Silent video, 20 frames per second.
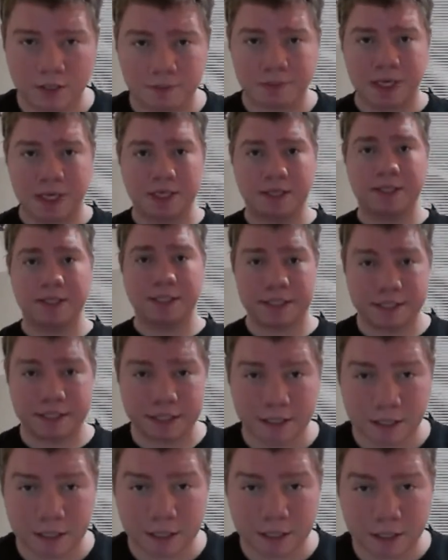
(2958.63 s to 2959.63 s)

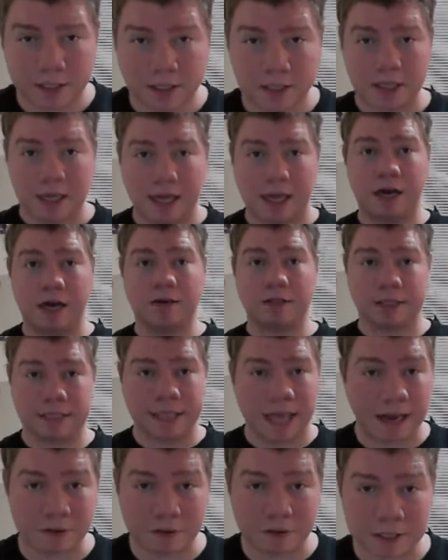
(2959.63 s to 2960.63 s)
parents' house.
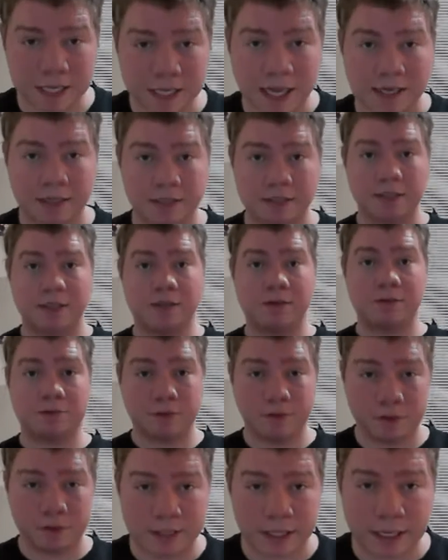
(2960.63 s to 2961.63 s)
That was
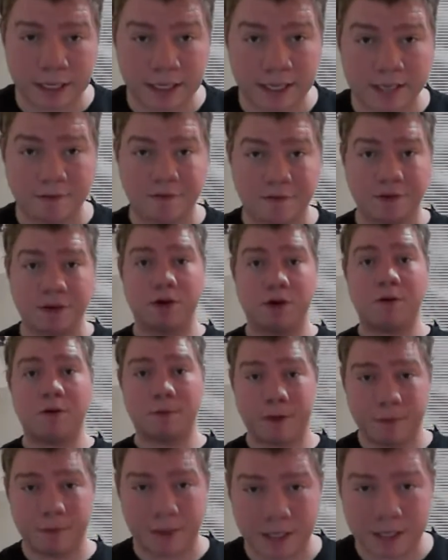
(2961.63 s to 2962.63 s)
actually, they didn't even know
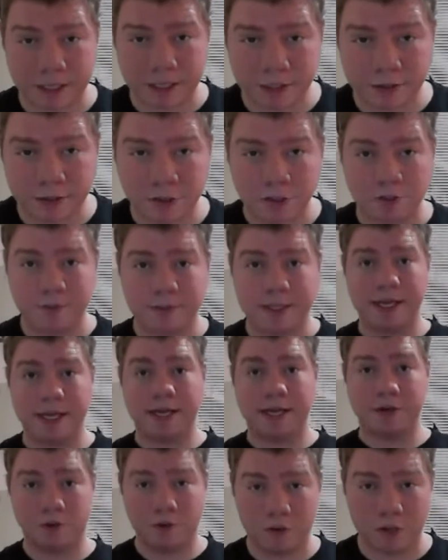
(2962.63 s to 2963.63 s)
about my YouTube
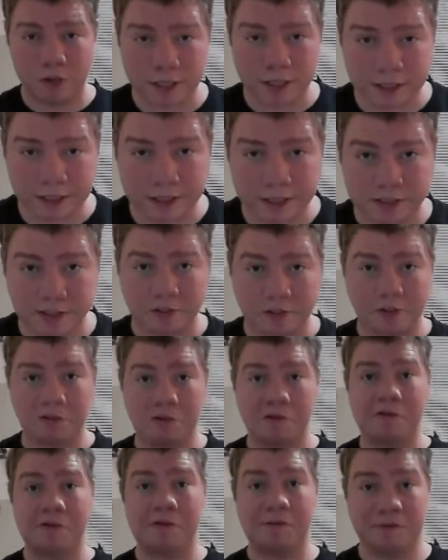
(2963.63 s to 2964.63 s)
channel
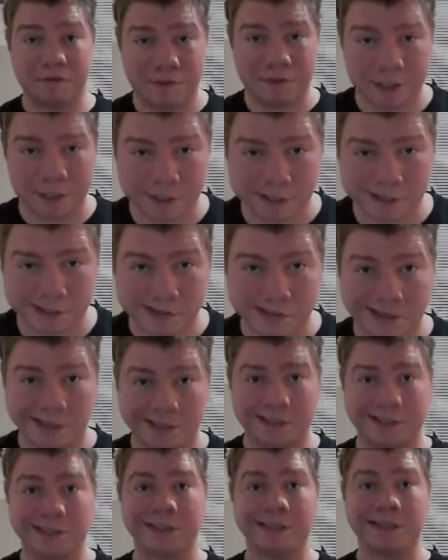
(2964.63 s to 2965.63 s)
until of
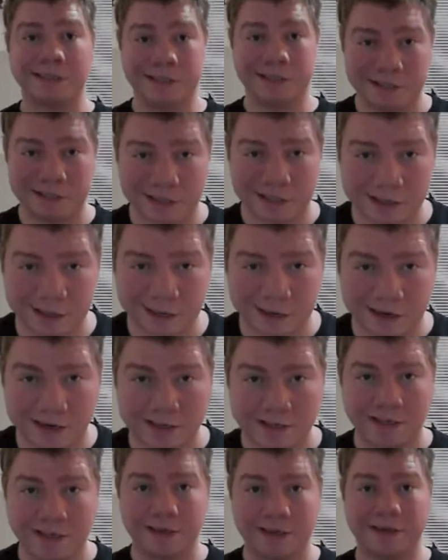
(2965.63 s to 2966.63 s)
incident that I
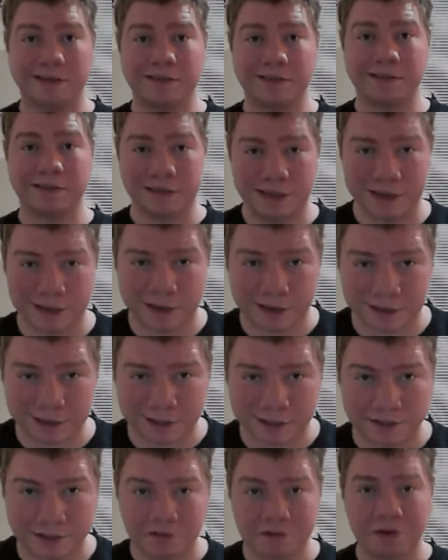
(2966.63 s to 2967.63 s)
can't say.
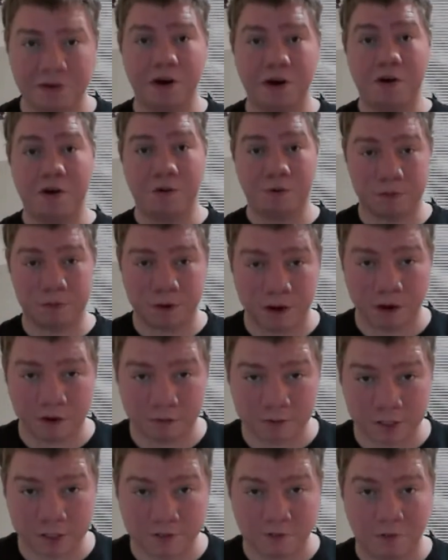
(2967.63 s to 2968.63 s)
You know,
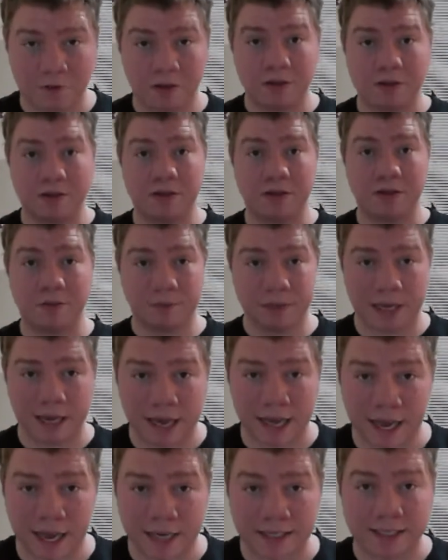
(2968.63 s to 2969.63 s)
probably one of them, but that's
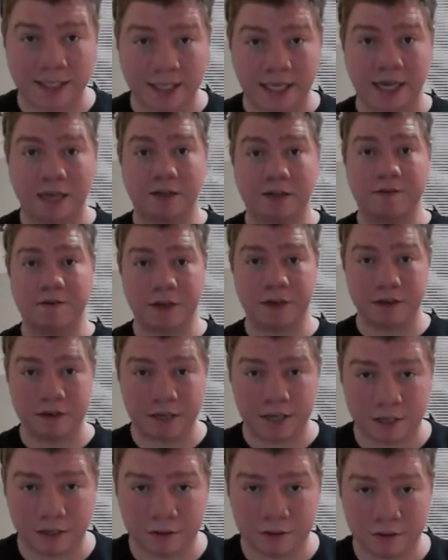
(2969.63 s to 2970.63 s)
actually how they found
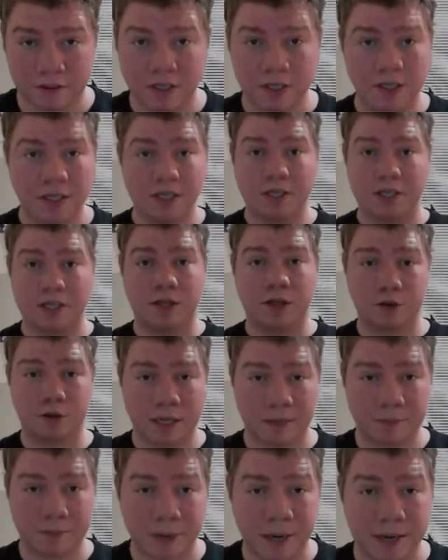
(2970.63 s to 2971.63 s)
out. Though
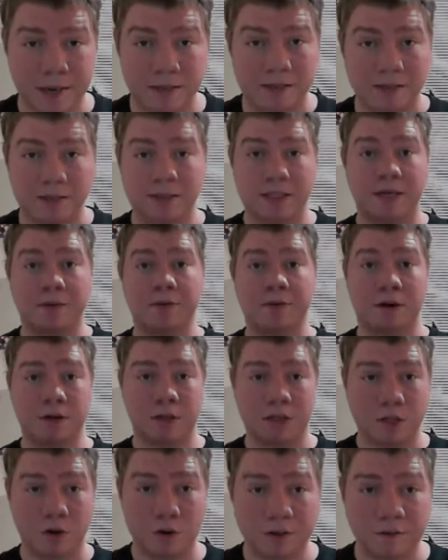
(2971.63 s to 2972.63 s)
they probably
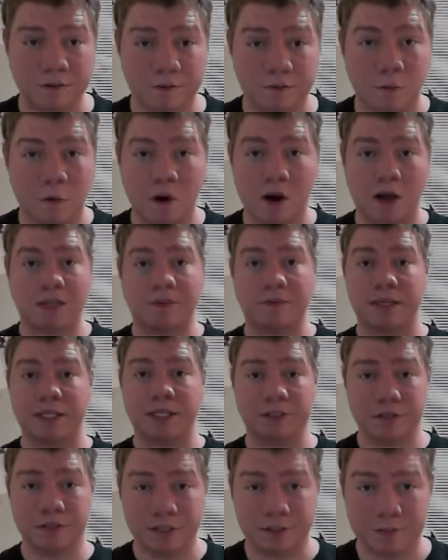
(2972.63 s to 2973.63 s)
don't even watch my
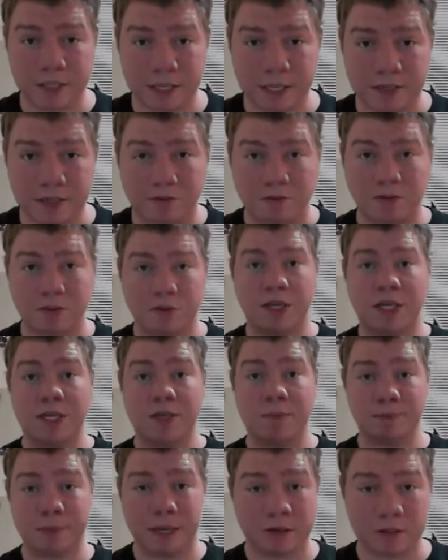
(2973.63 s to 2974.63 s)
YouTube channel, so they
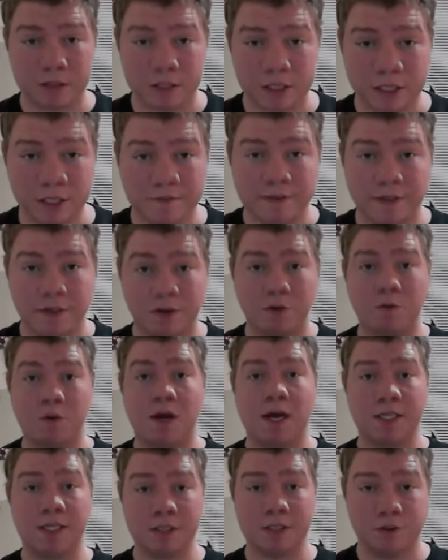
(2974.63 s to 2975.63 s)
barely even know
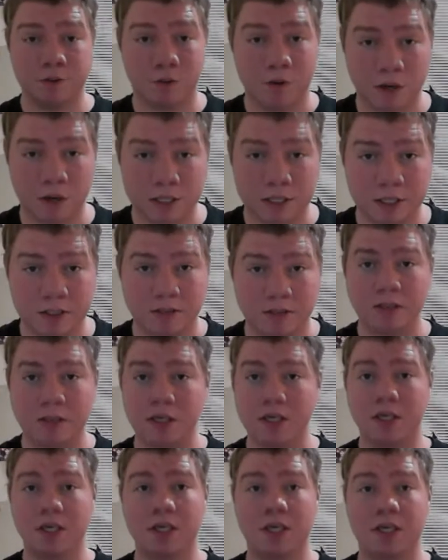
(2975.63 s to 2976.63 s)
what I do on here,
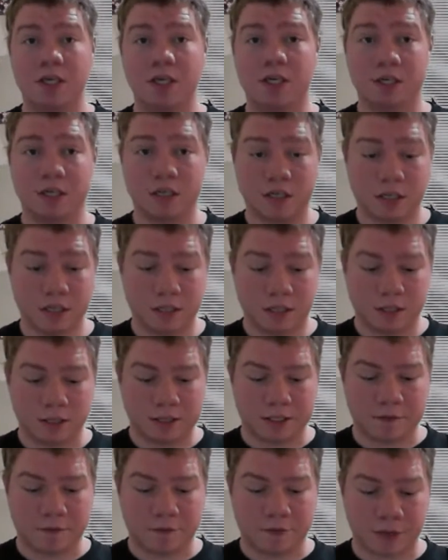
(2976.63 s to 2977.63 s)

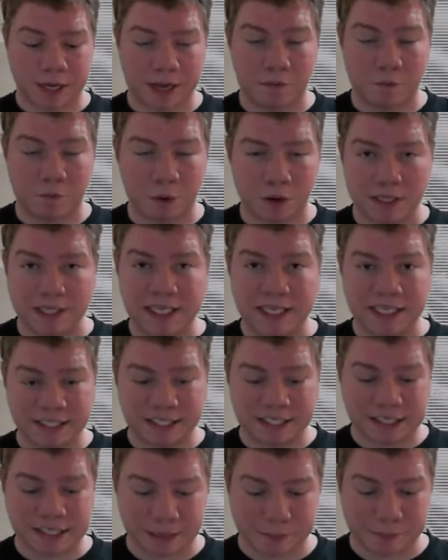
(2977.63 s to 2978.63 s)
except for that one
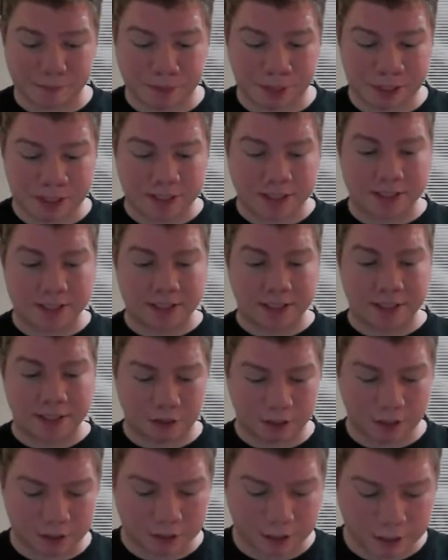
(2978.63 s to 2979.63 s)
incident. But still,
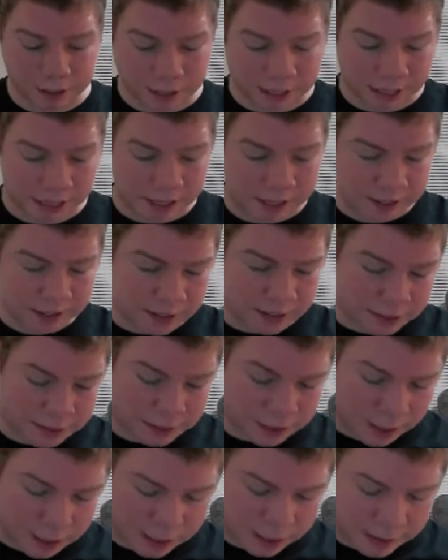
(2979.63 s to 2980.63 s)
other than that,
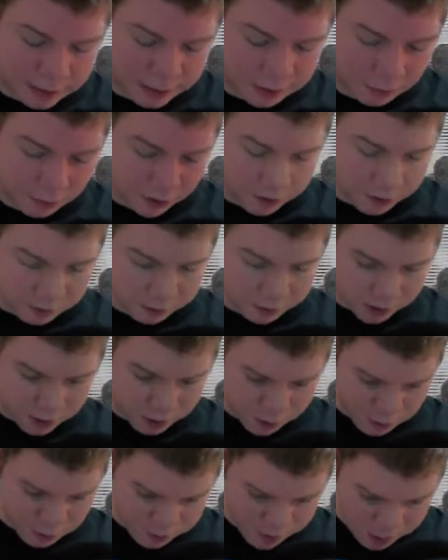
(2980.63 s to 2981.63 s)
I didn't want them to
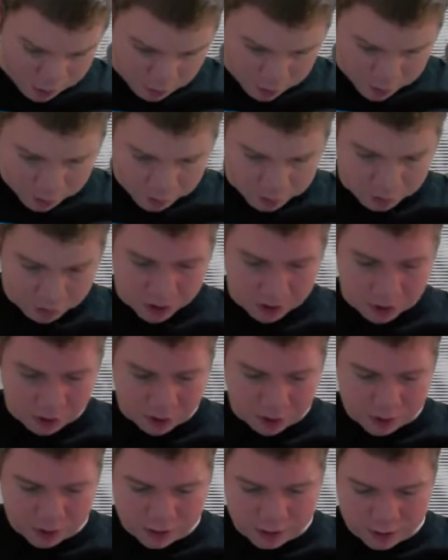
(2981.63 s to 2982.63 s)
know about what's going
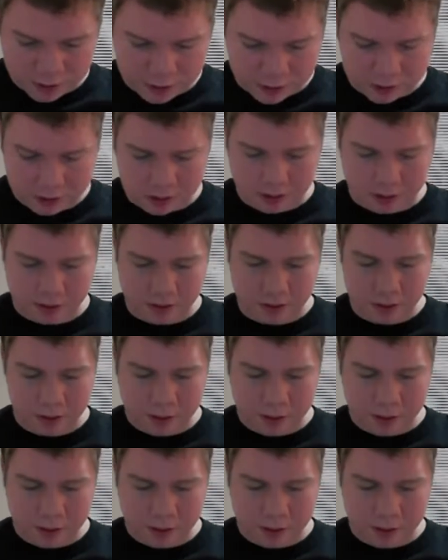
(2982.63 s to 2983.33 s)
on and da.